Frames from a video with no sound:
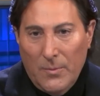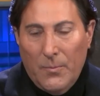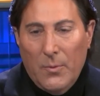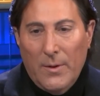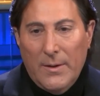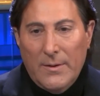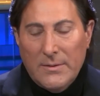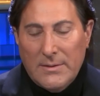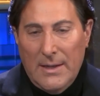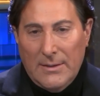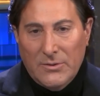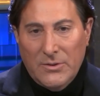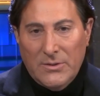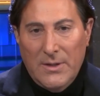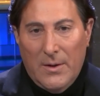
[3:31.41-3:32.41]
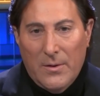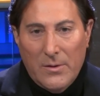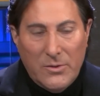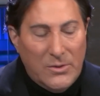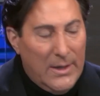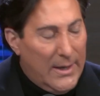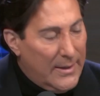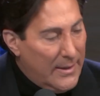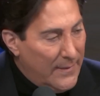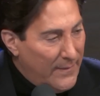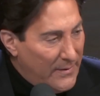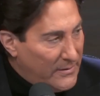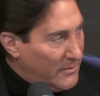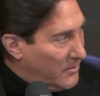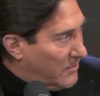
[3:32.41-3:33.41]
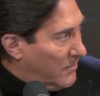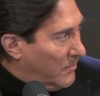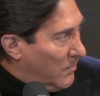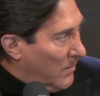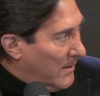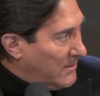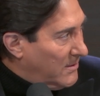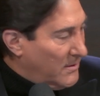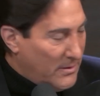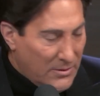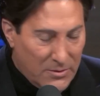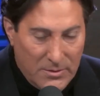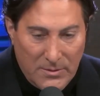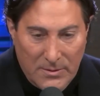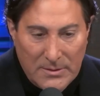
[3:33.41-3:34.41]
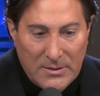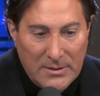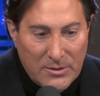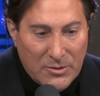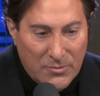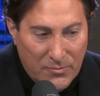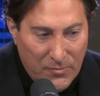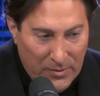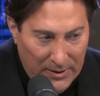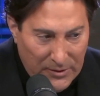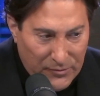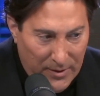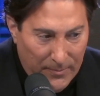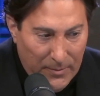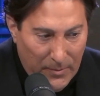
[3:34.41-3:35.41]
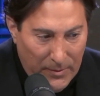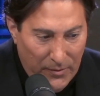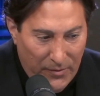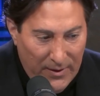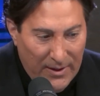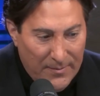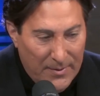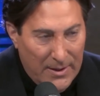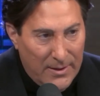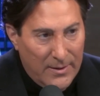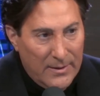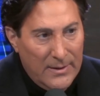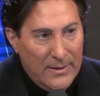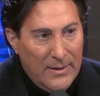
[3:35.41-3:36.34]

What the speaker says: Will pointed this out just now in our chat, and this is, Wes, this is really troubling when you think about it.